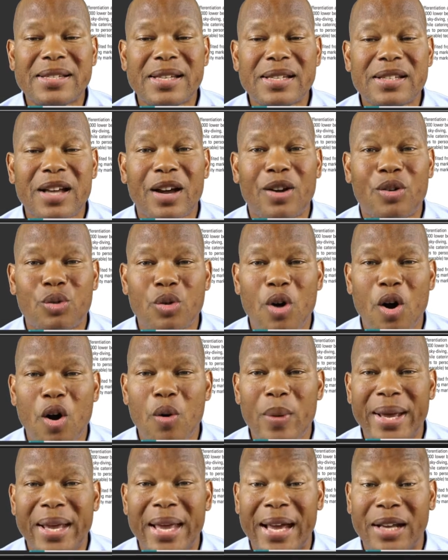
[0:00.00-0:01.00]
is a
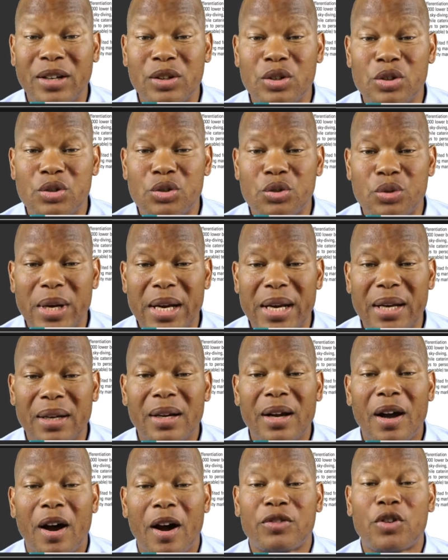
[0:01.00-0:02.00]
growing industry.
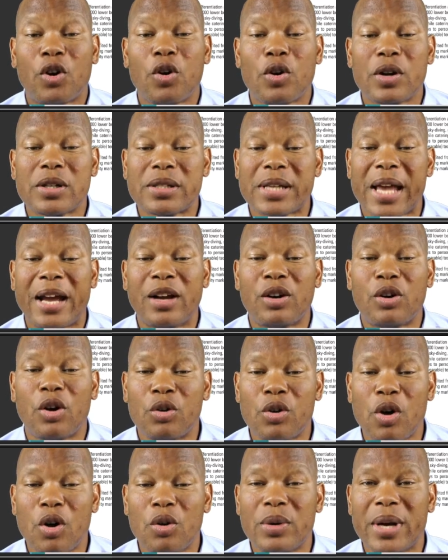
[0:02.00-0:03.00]
Of course, in
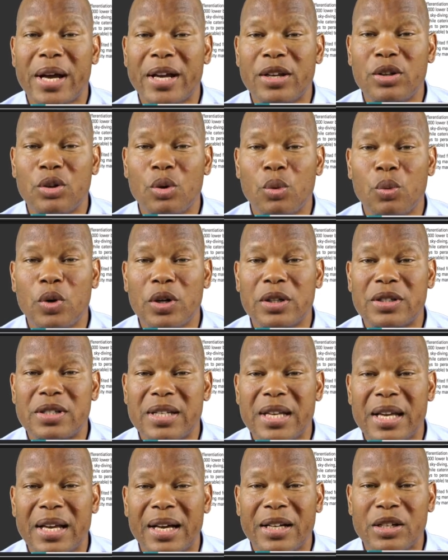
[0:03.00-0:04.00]
Corona, you would
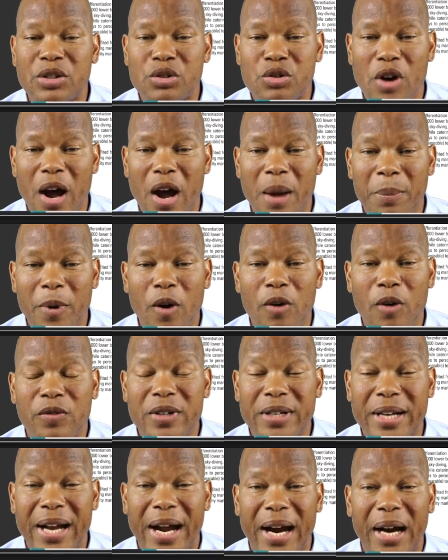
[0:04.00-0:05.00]
see a drop over
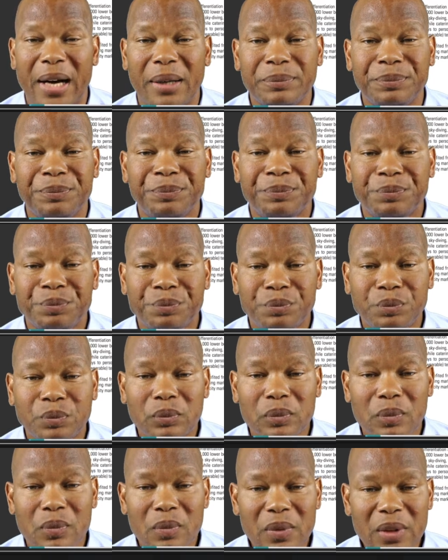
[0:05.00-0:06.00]
there.
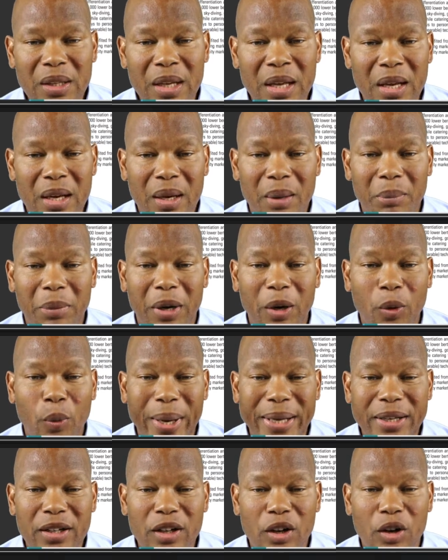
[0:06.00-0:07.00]
But
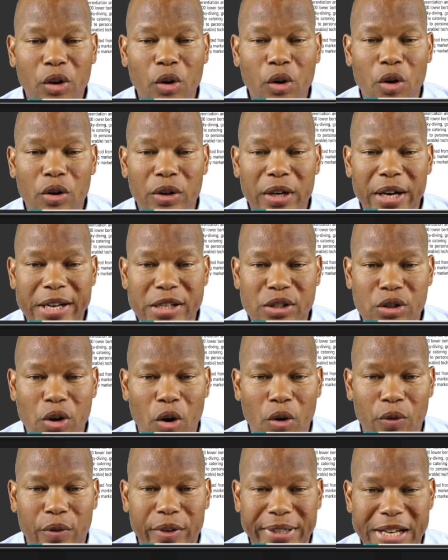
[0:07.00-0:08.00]
when the Corona is
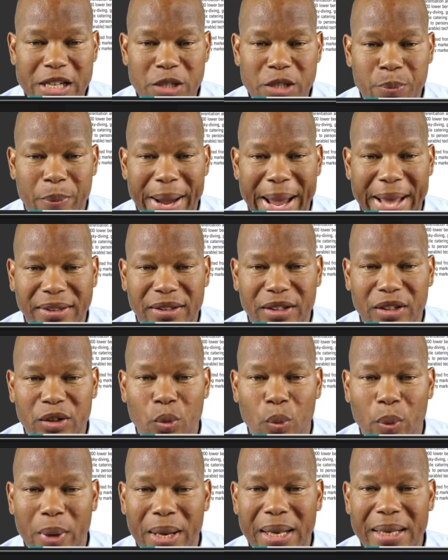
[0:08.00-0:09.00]
over, this
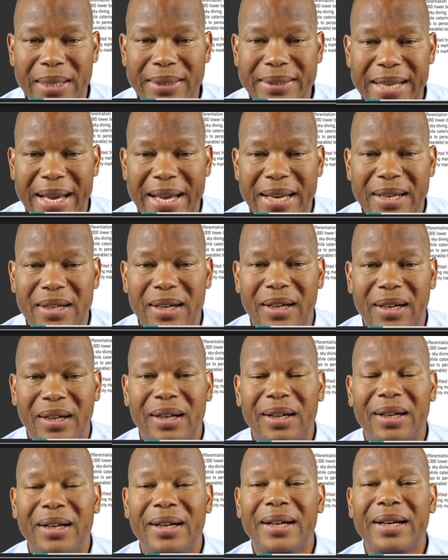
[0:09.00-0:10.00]
pattern will take
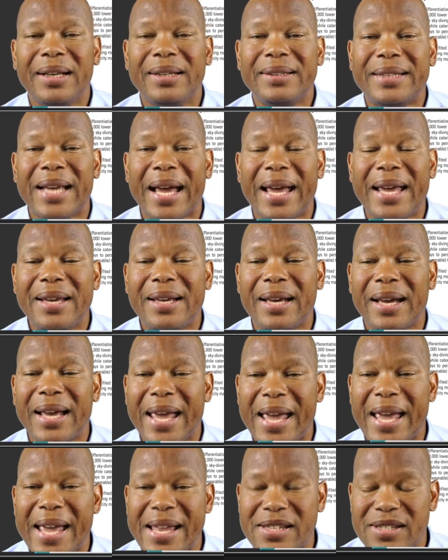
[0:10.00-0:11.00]

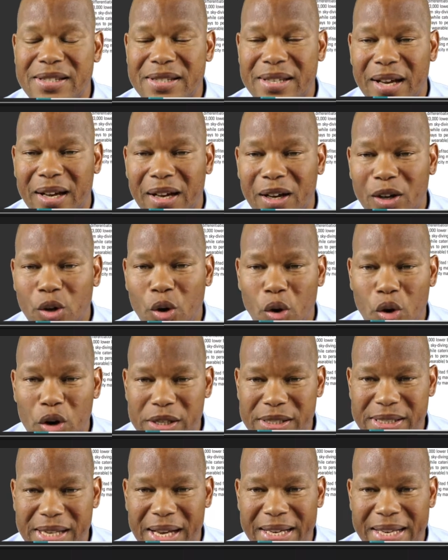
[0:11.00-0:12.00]
its
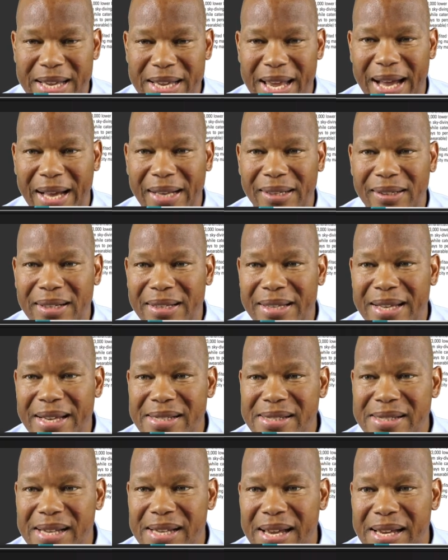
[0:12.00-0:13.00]
course again.
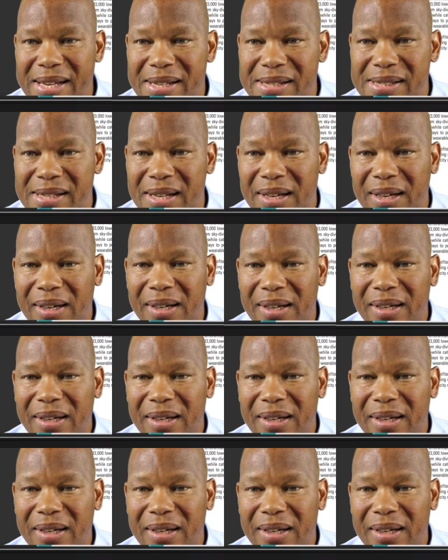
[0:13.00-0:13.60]
This is